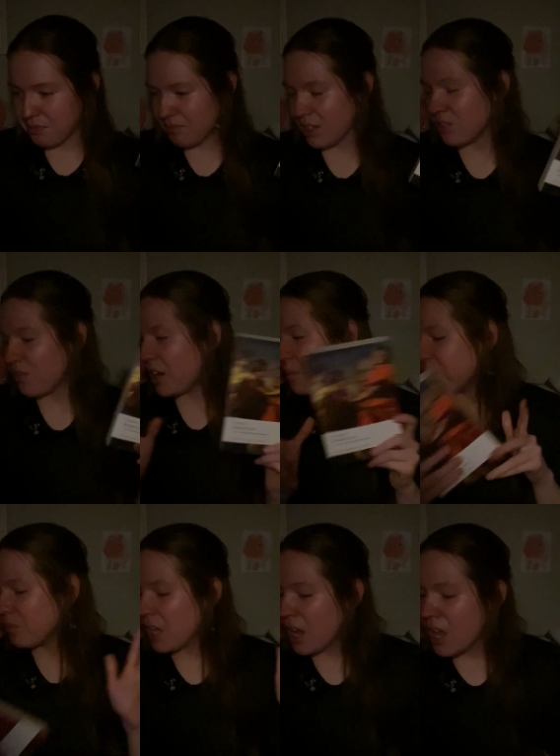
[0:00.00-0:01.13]
That's fine.
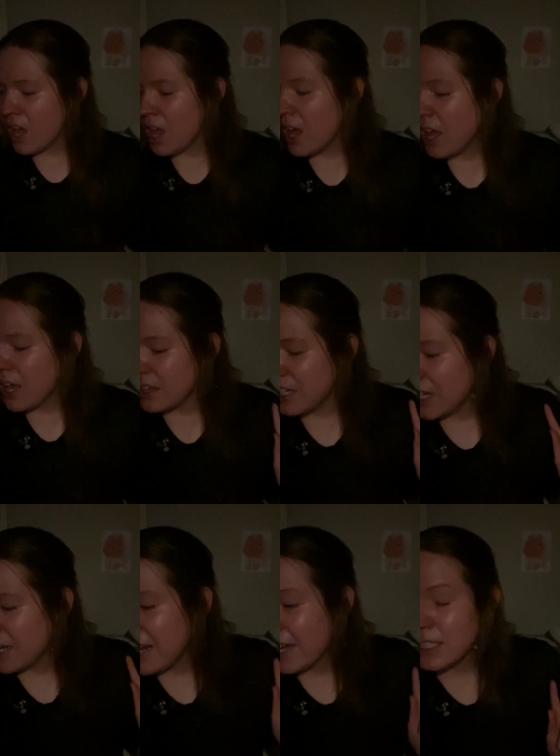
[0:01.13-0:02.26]
The
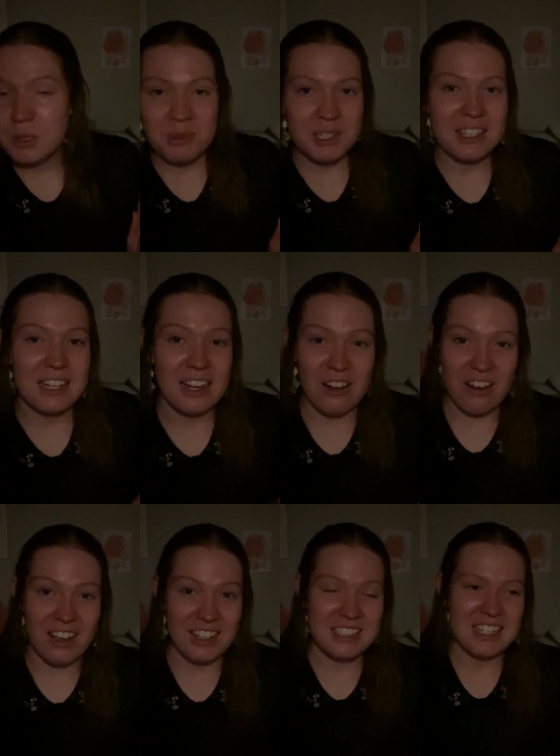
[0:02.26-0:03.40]
next book that I
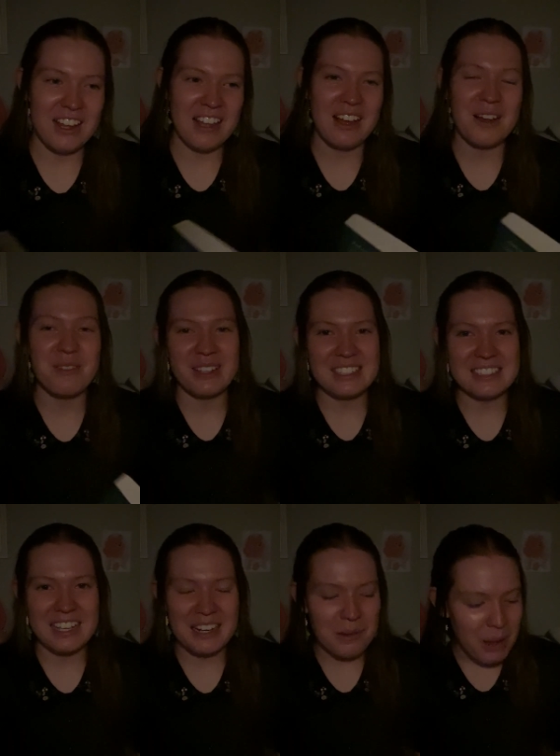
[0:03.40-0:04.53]
got, I'm really
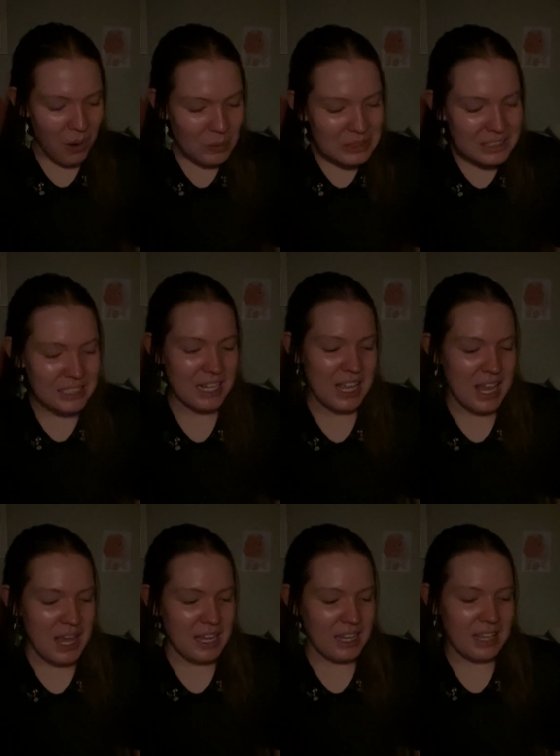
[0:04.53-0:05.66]
excited about,
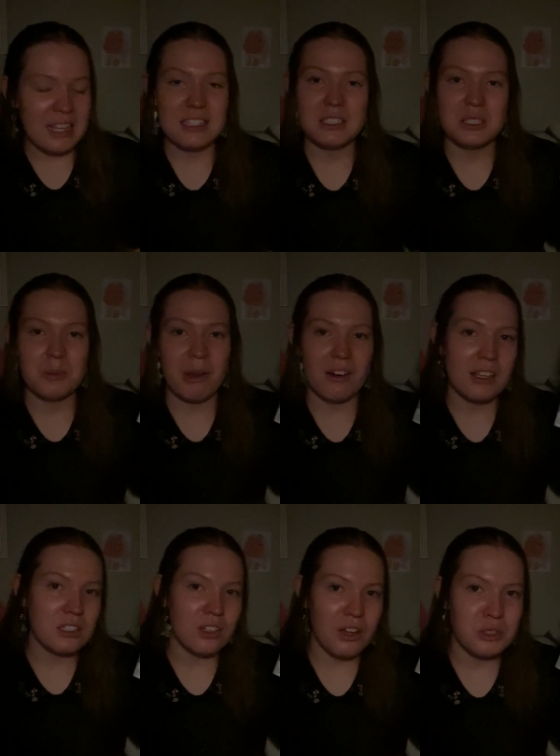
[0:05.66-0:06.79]
and that's
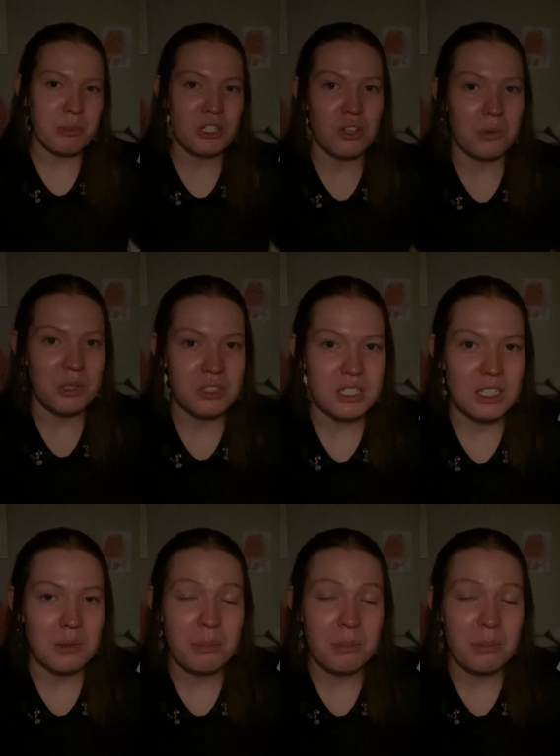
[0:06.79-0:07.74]
Paradise Lost by John Milton.